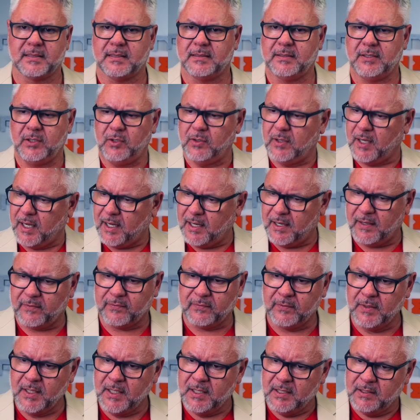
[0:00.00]
And
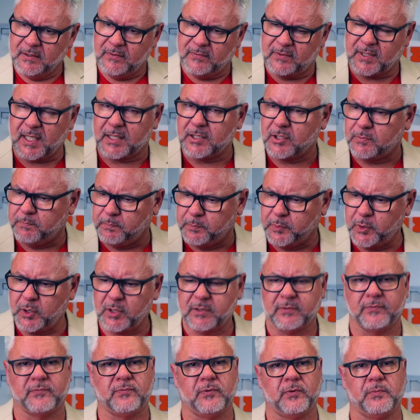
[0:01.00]
you've done this
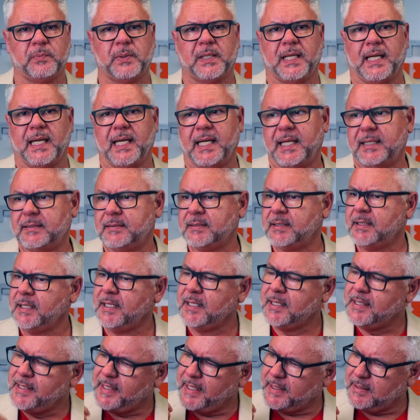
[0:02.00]
beautiful plan
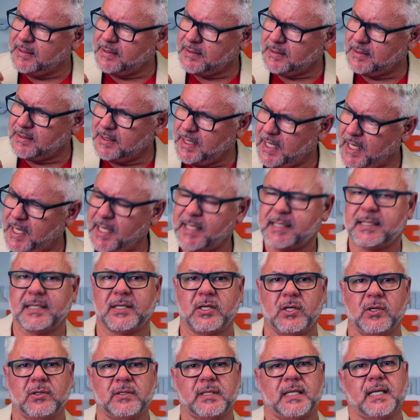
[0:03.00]
and it's
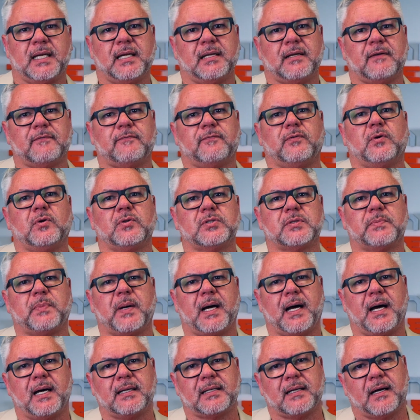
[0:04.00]
executing and it falls
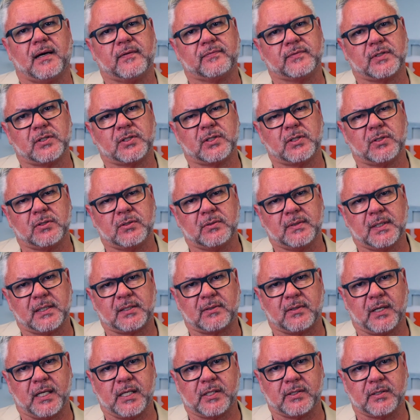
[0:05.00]
apart after 2
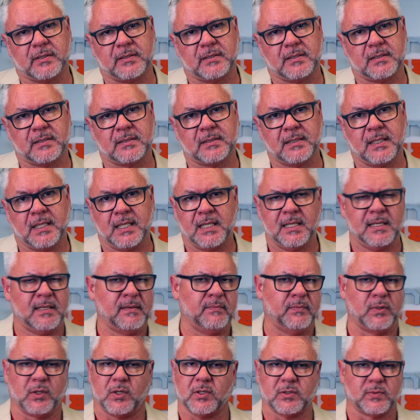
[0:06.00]
iterations
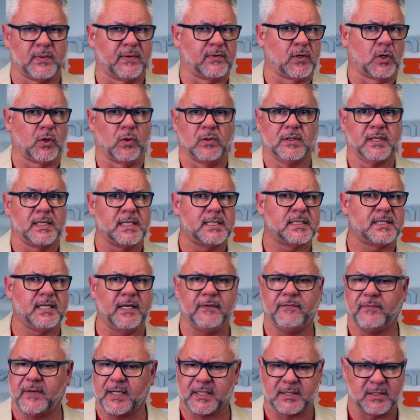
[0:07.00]
because we've got all these
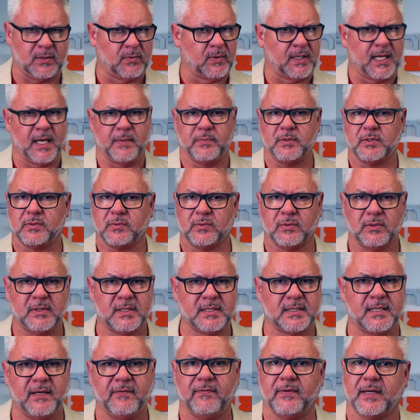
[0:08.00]
defects. And what happened to all
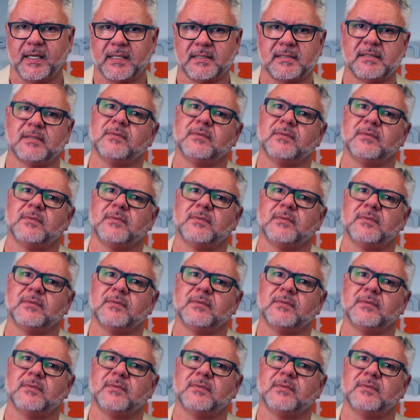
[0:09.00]
these defects?